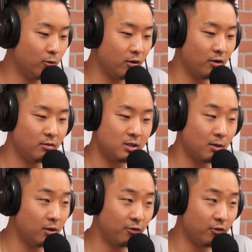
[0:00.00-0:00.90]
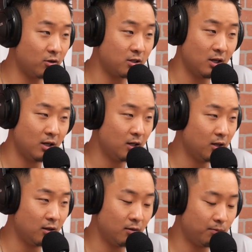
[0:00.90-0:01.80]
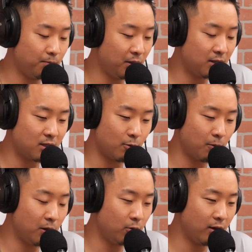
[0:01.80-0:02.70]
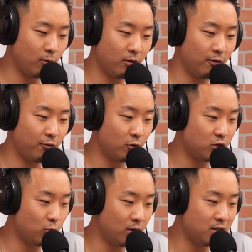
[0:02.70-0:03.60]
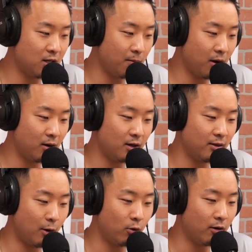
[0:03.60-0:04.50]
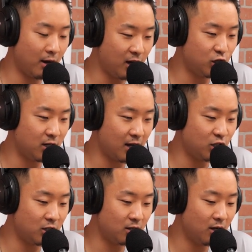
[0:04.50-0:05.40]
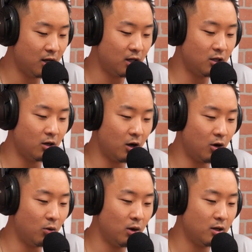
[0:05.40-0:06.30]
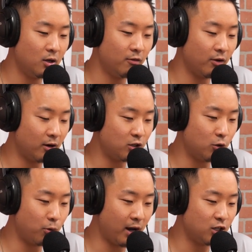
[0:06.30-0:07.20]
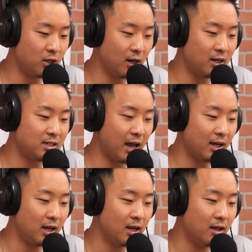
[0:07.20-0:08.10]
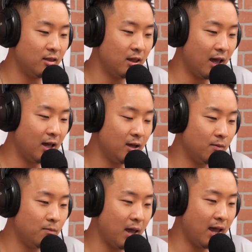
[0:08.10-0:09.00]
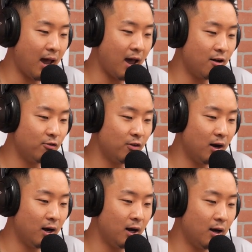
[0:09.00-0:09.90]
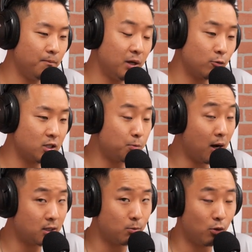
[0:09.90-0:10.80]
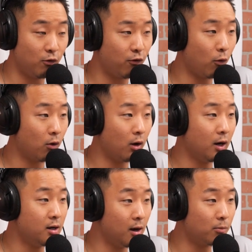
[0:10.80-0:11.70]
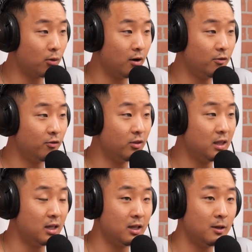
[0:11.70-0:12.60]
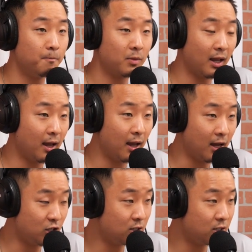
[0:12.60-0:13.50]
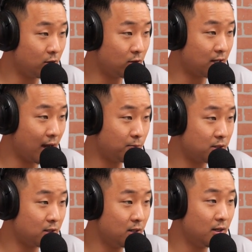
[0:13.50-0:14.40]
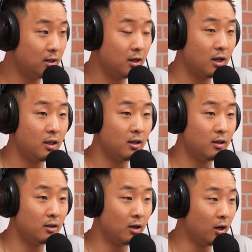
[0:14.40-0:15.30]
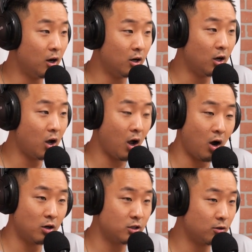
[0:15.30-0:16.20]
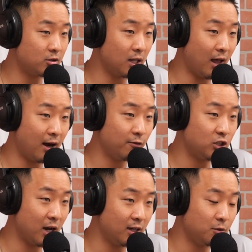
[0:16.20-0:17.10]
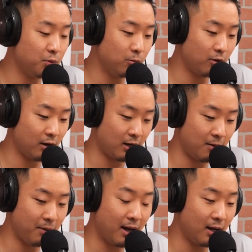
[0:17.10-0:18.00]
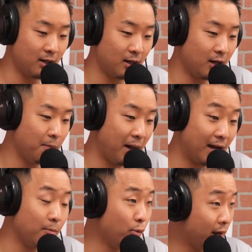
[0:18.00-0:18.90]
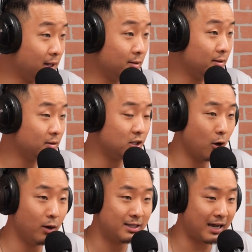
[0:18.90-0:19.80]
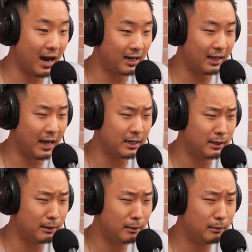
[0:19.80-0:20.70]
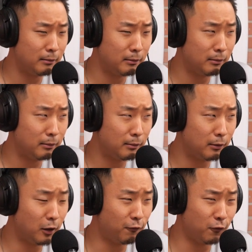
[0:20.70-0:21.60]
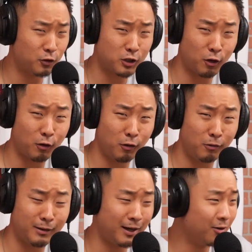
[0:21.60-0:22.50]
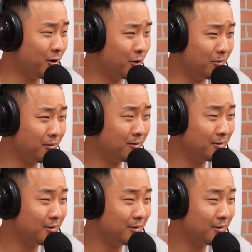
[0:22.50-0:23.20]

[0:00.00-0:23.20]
They were the number biggest the first, number of people on earth. Biggest number of people. They were the first ones in America that were Asian Asian. You know, very super Asian. And it's like they may have uh, been responsible for a number of the Asian stereotypes. Both good and bad. Also, there's a lot of Chinese people that are come back, gonna come back and break it. So it's kind of like a full circle. I don't know.